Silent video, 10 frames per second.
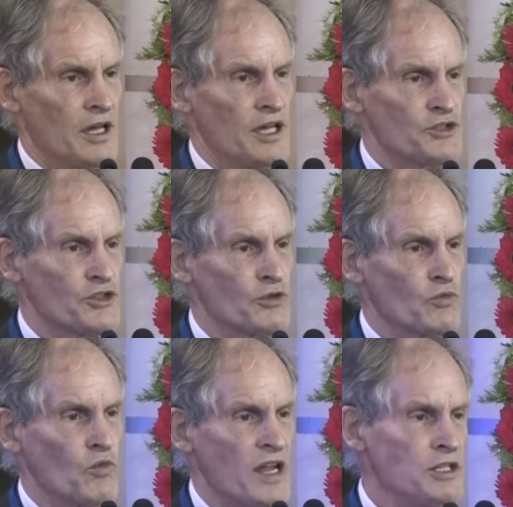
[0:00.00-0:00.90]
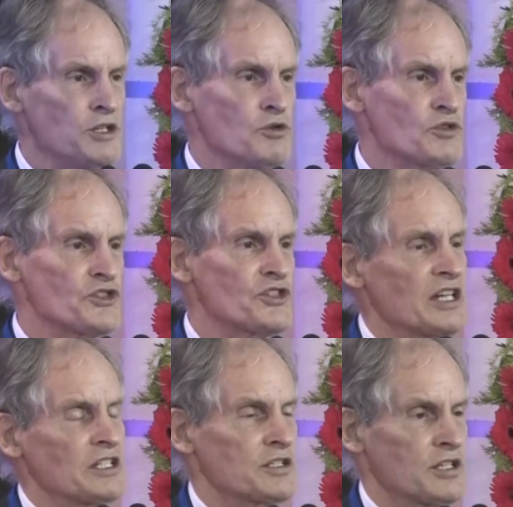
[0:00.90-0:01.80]
is that when you
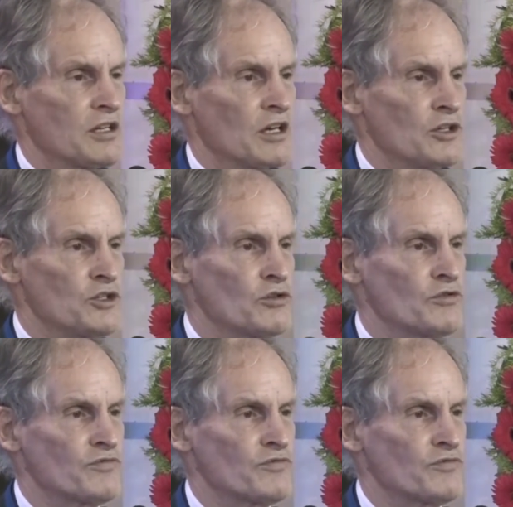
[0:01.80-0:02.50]
cite your